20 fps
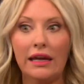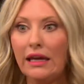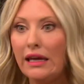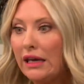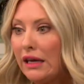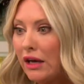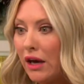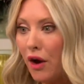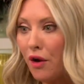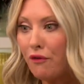
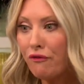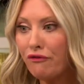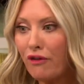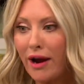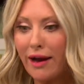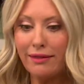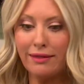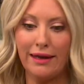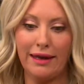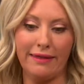
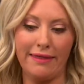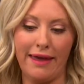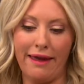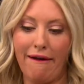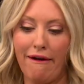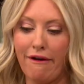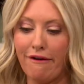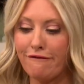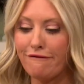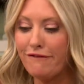eco-friendly.
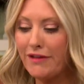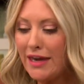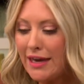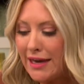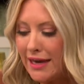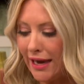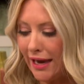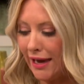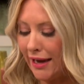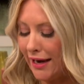They are
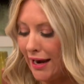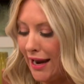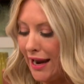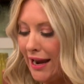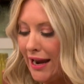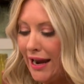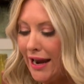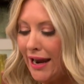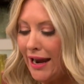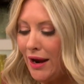vegan.
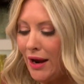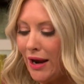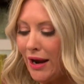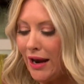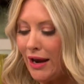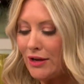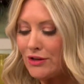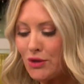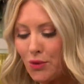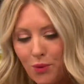
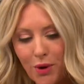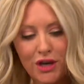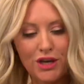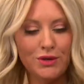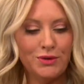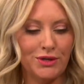So what you